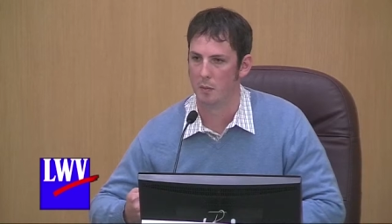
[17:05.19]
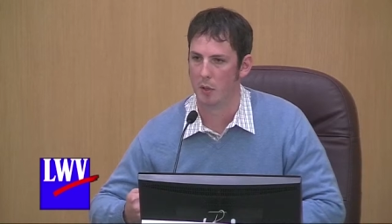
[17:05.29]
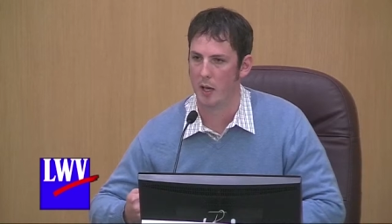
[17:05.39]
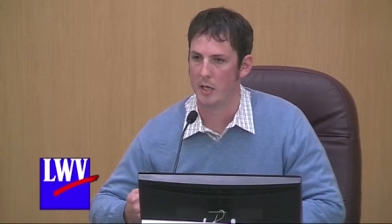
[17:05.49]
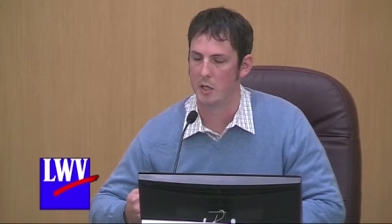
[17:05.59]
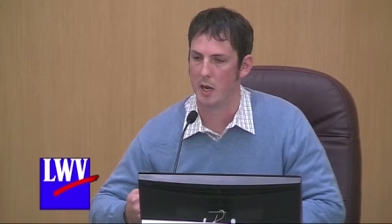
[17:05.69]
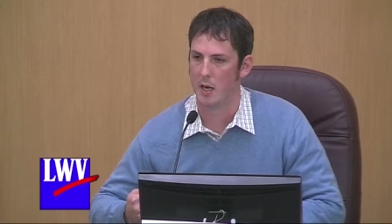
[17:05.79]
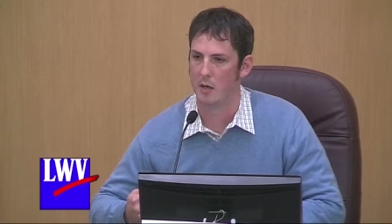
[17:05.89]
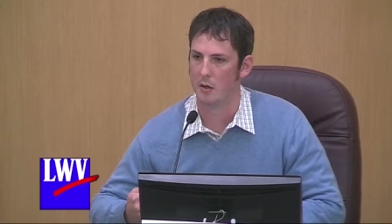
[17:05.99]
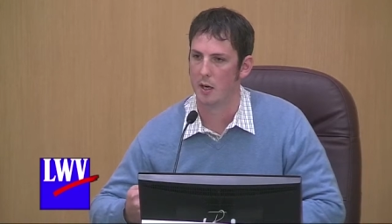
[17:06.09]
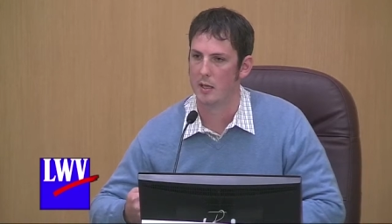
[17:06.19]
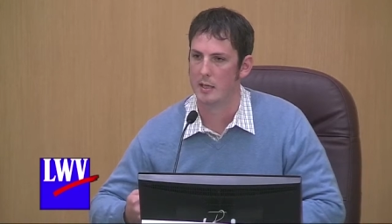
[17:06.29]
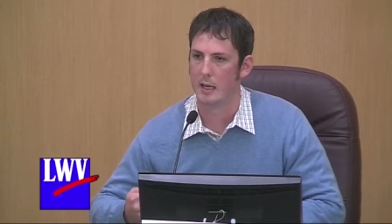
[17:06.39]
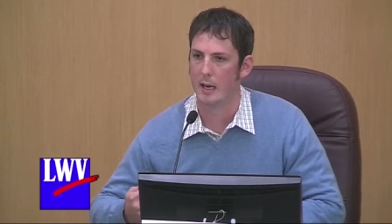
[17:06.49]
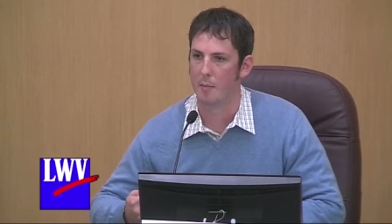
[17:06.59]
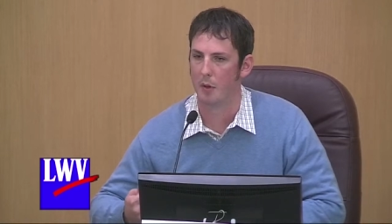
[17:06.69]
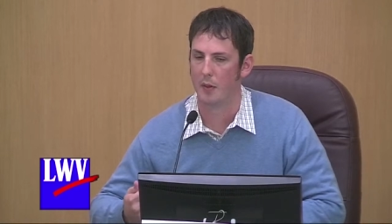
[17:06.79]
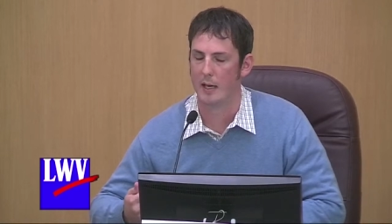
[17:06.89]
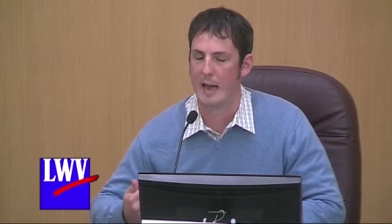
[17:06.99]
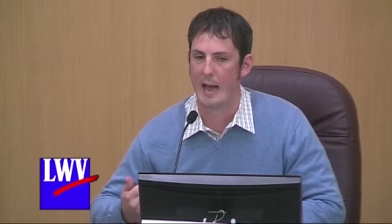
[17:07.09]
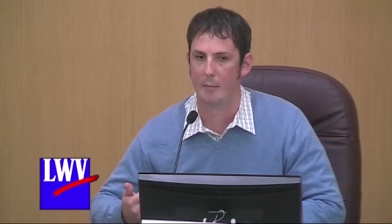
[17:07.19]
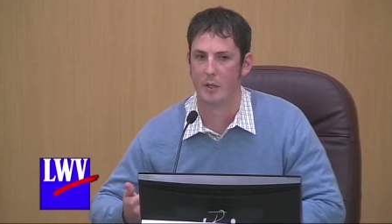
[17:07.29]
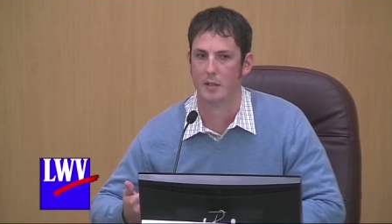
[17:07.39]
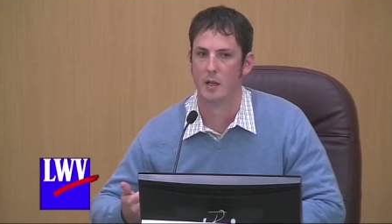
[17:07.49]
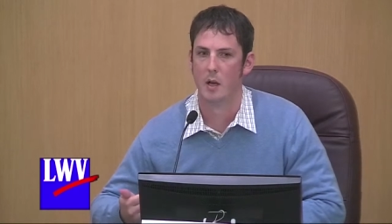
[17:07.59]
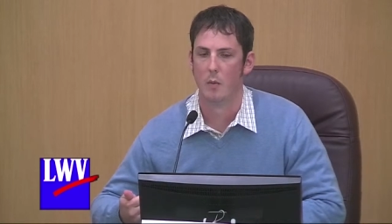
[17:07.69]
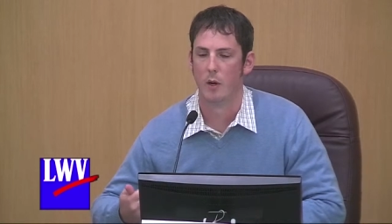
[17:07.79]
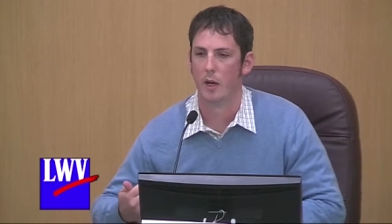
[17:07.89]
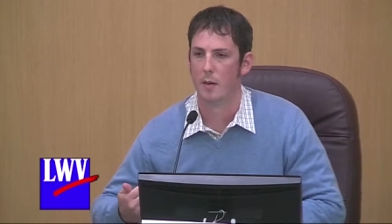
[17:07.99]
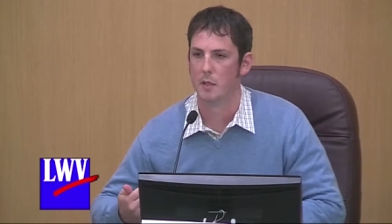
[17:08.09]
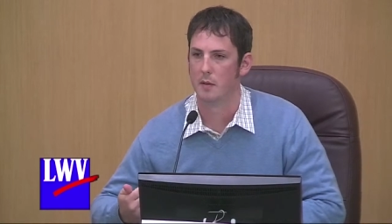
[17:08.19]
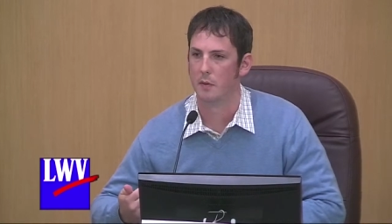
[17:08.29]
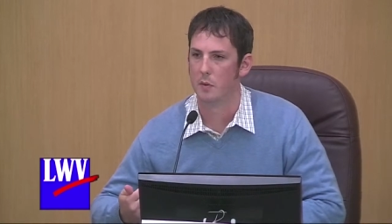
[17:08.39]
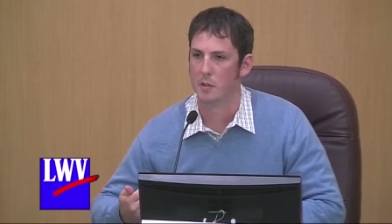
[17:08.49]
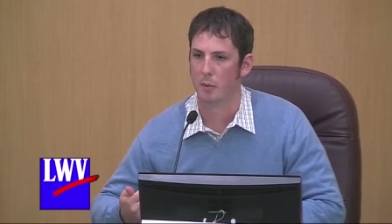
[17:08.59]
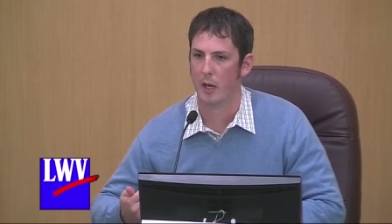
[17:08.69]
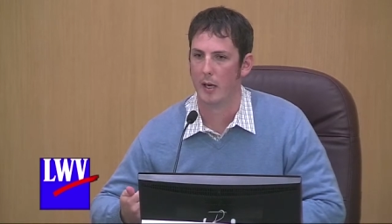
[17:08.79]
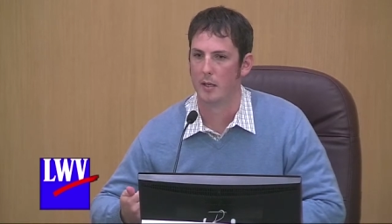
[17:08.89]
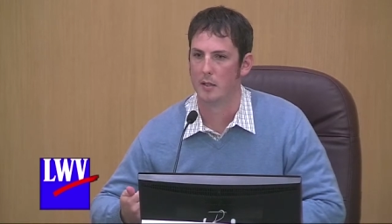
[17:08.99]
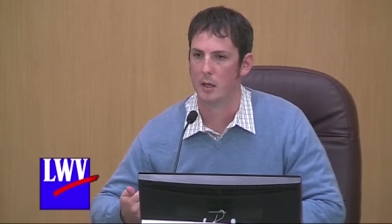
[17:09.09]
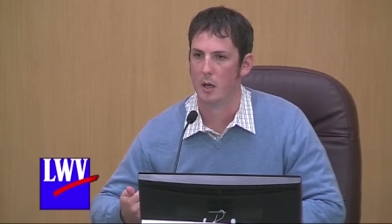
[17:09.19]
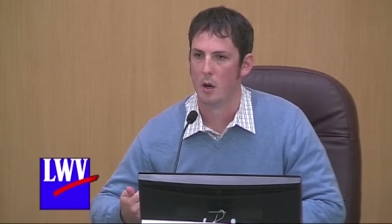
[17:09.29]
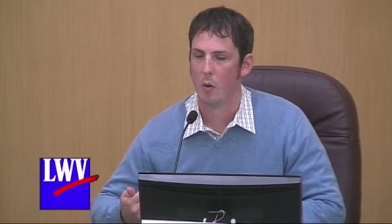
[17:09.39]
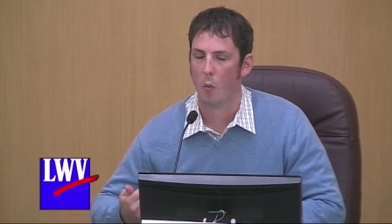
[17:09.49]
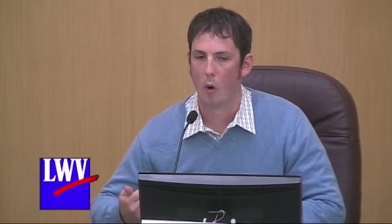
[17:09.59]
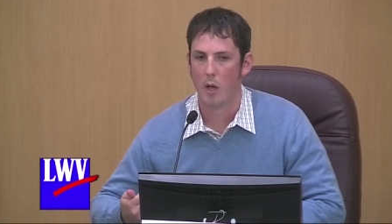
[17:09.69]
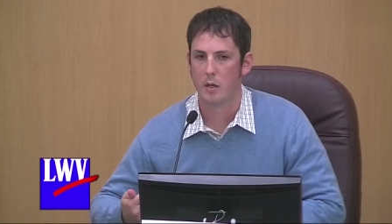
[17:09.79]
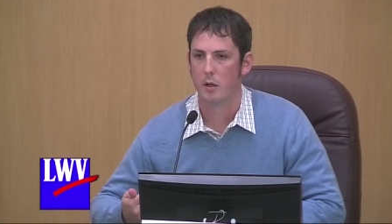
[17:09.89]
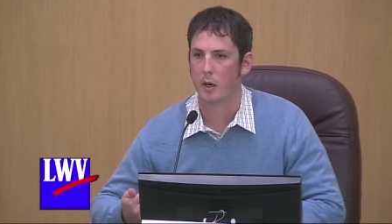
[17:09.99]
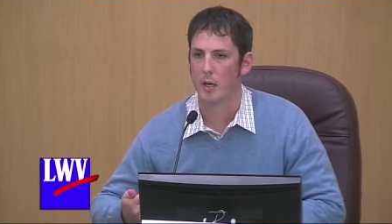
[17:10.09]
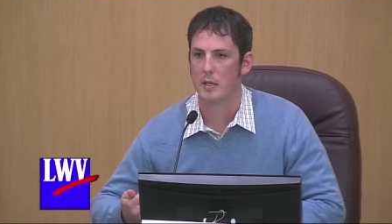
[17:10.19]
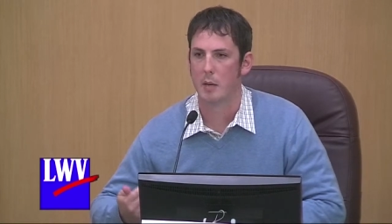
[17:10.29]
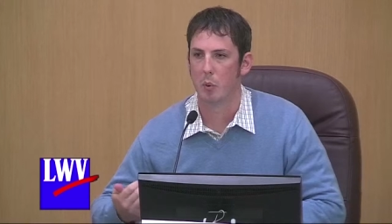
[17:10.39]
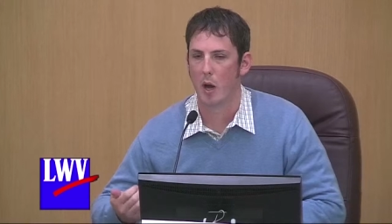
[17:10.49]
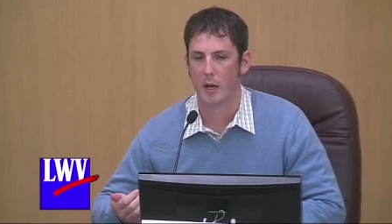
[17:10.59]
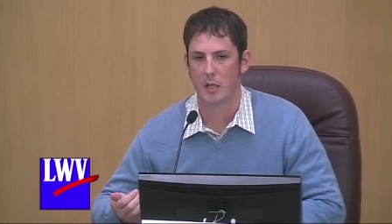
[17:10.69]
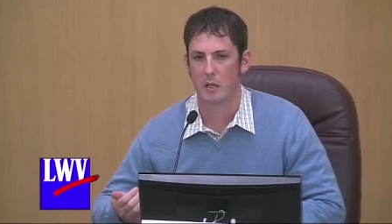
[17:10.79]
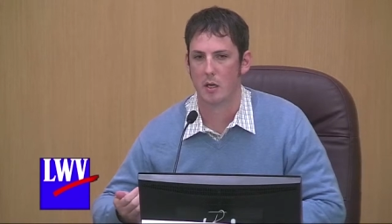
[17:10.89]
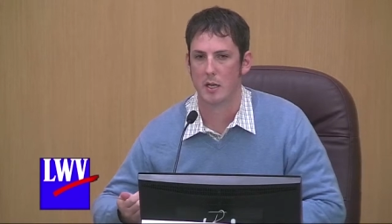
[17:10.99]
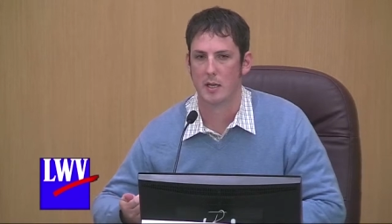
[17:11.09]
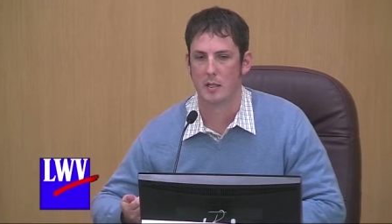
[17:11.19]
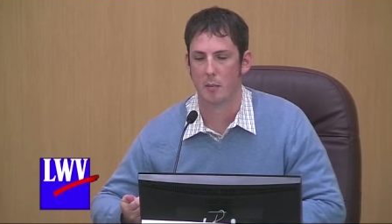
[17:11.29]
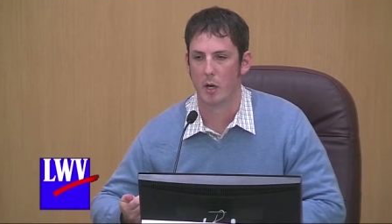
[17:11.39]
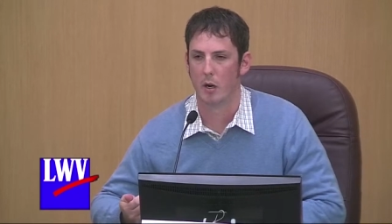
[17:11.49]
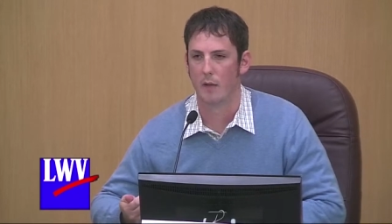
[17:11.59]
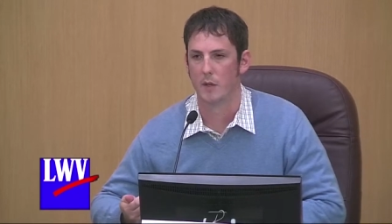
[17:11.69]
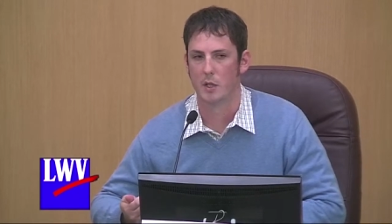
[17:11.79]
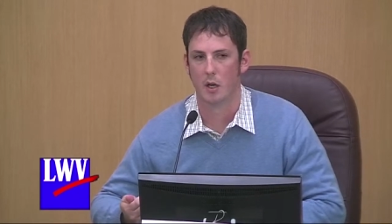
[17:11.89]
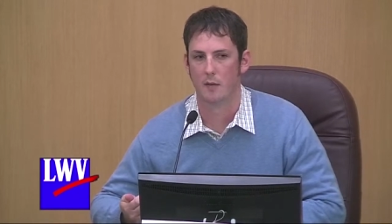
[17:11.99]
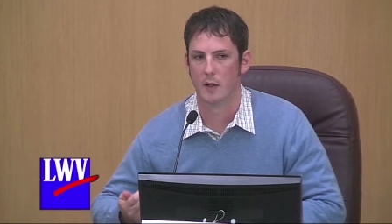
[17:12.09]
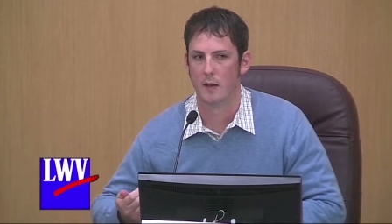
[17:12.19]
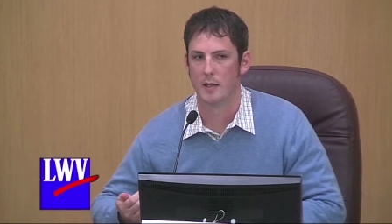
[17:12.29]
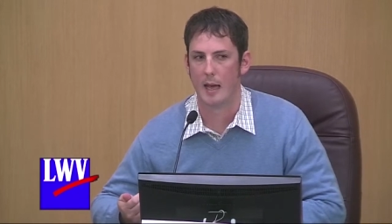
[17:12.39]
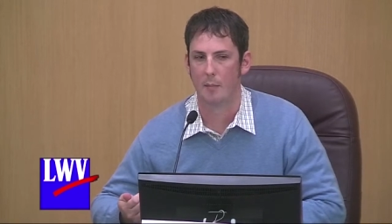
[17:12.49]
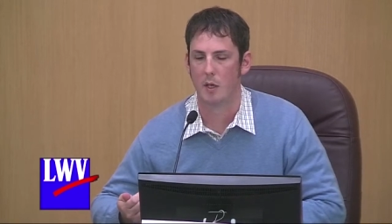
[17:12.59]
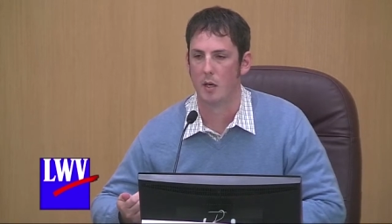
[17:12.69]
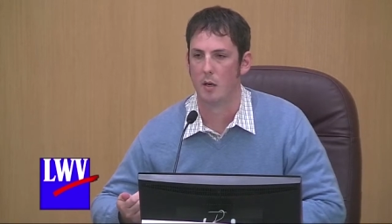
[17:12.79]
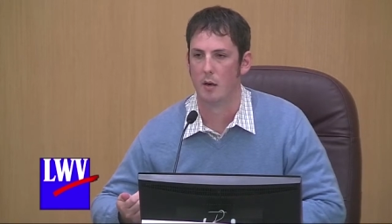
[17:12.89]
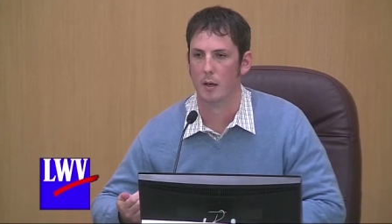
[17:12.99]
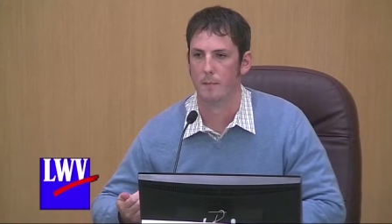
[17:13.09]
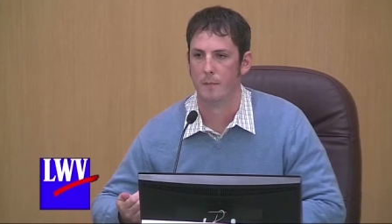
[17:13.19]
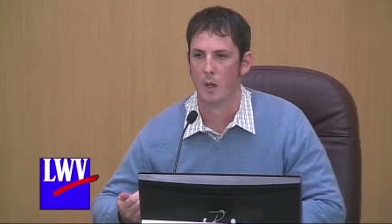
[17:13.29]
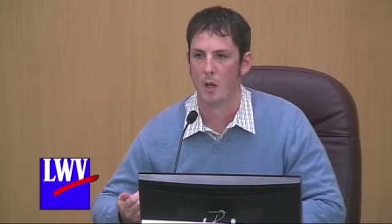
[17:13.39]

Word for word: supply chain, and you're going to see a couple things happen when it comes to food suppliers. One, you're going to see products start to disappear off the shelves, and this happened in Europe.